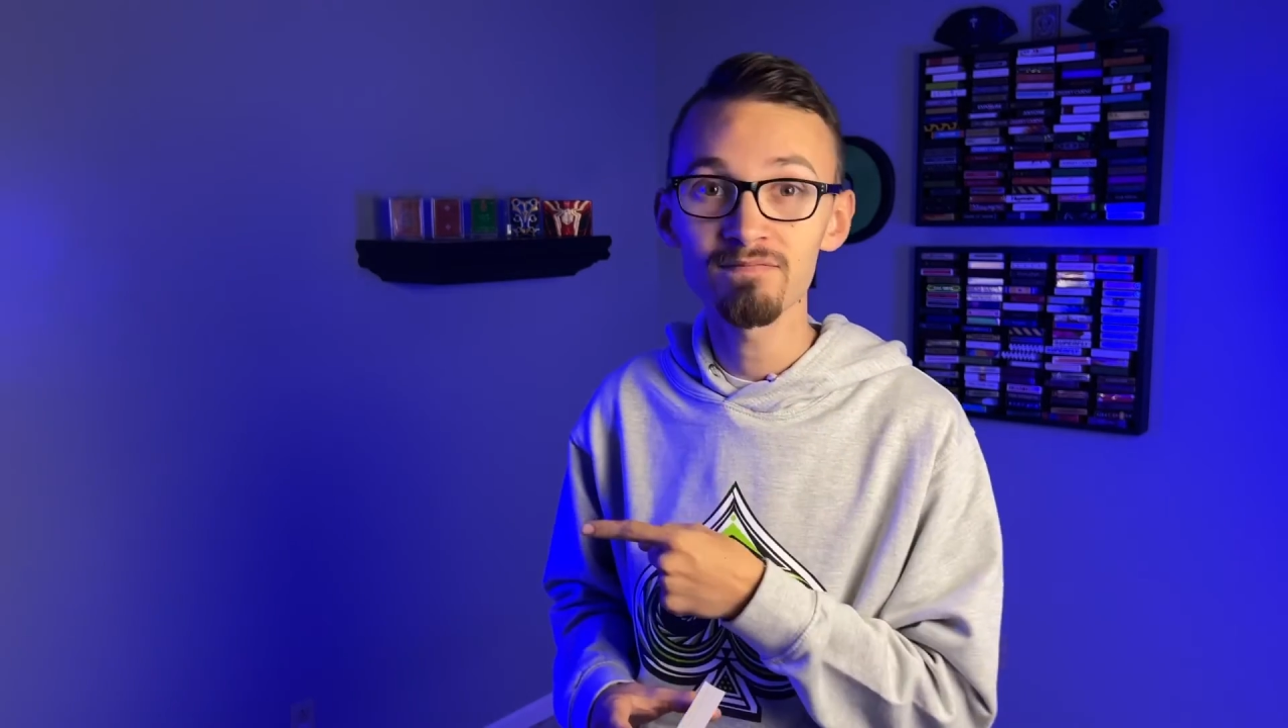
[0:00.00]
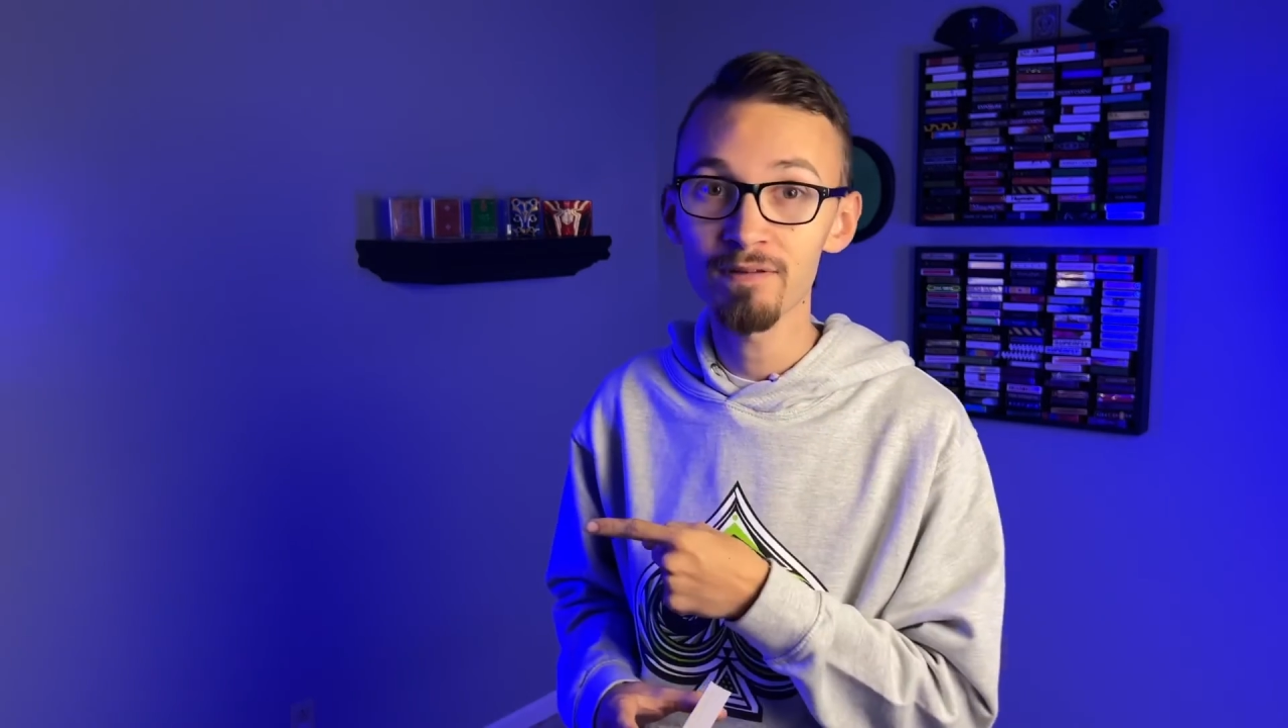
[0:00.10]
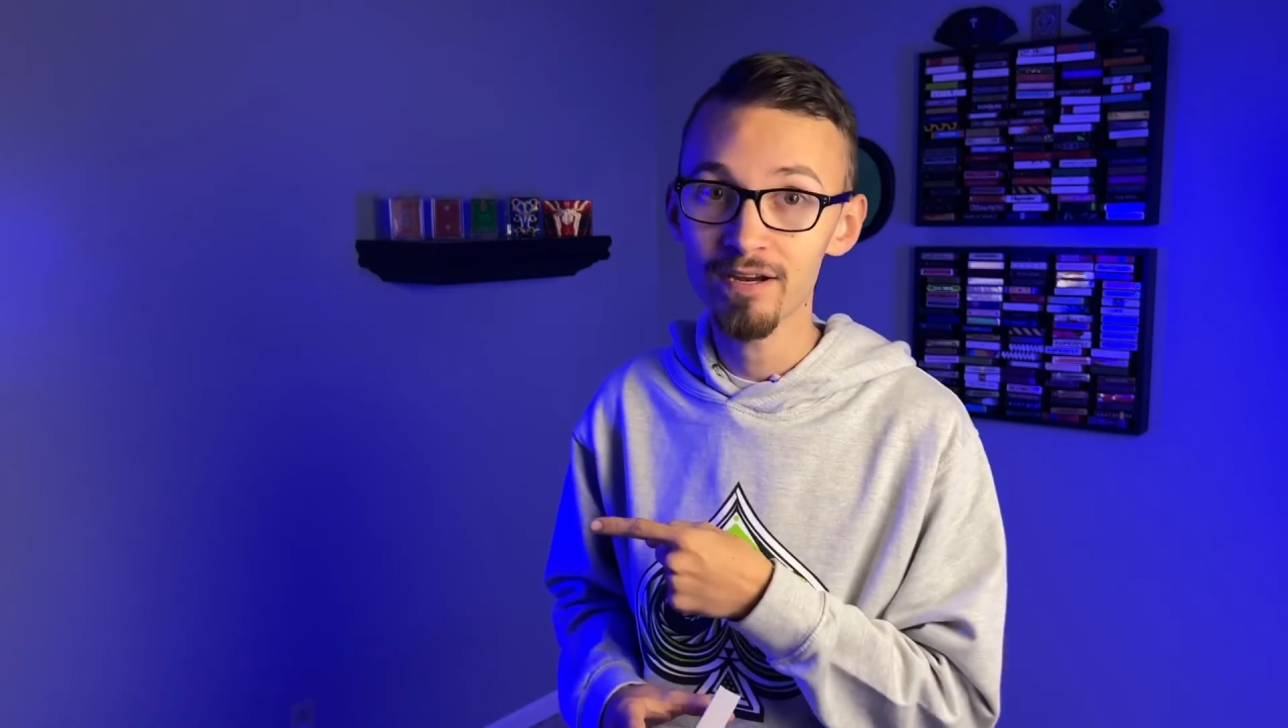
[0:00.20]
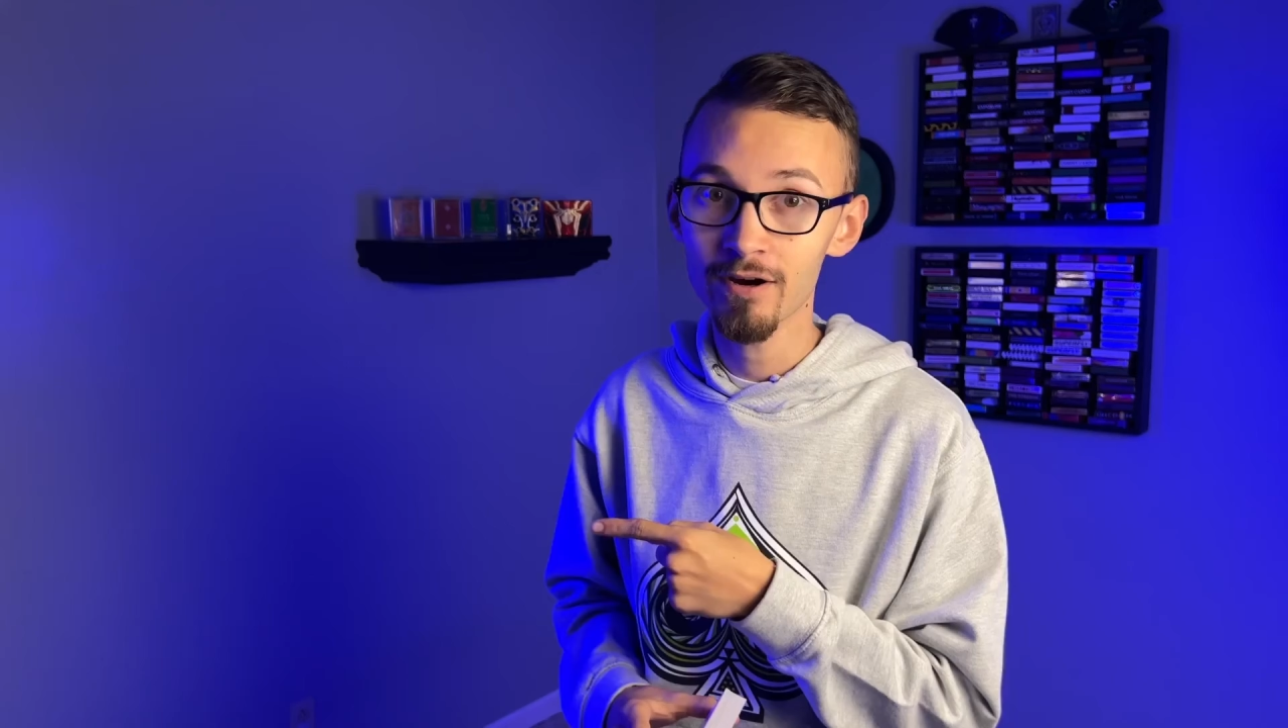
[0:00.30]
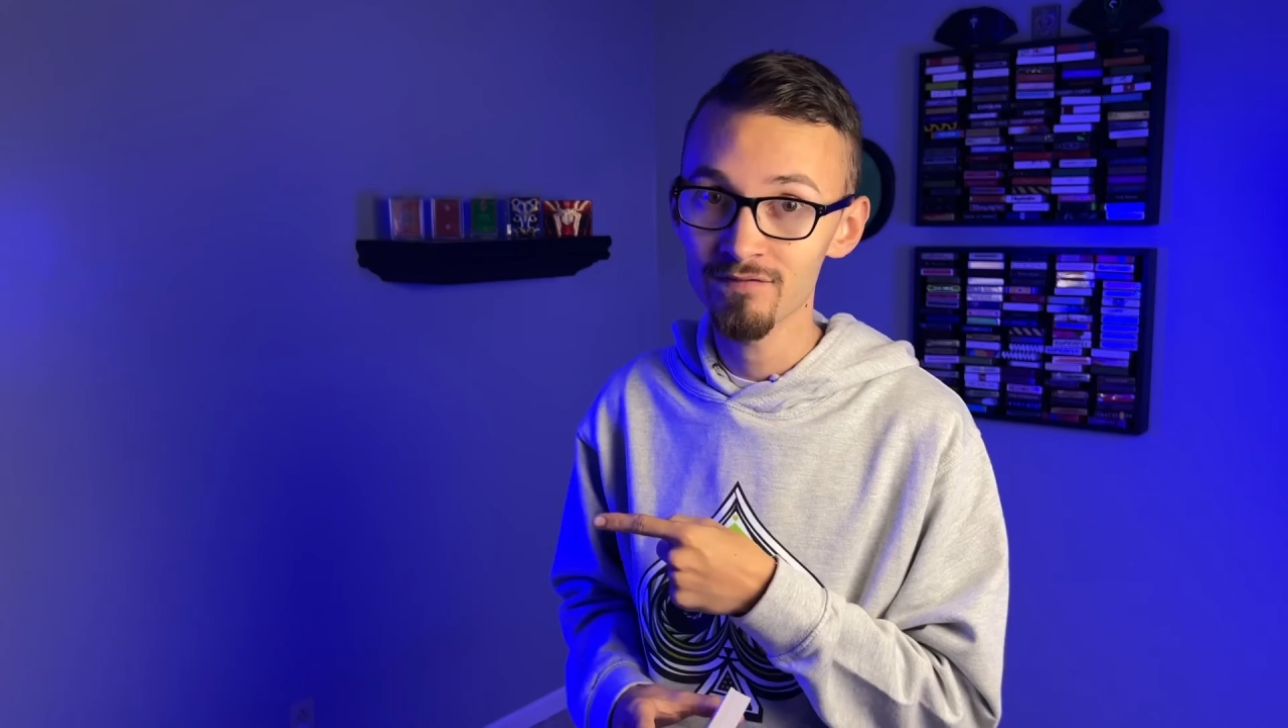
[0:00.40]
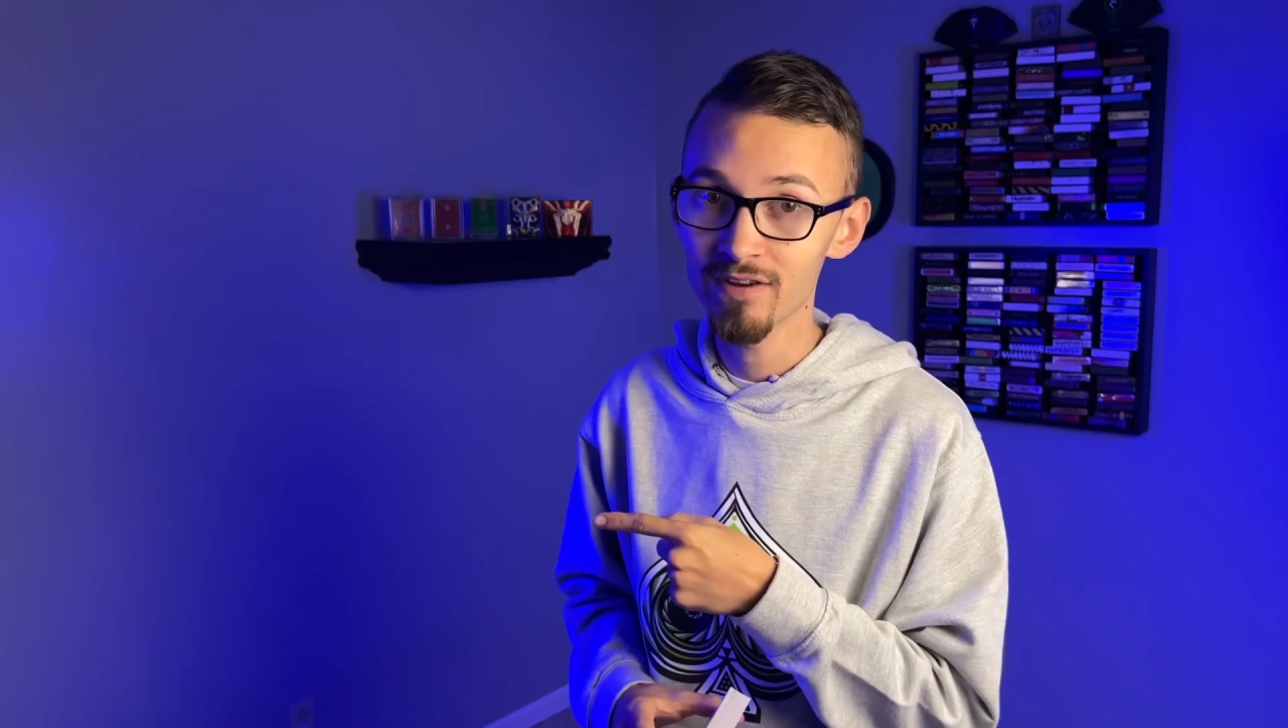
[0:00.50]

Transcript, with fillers: playing cards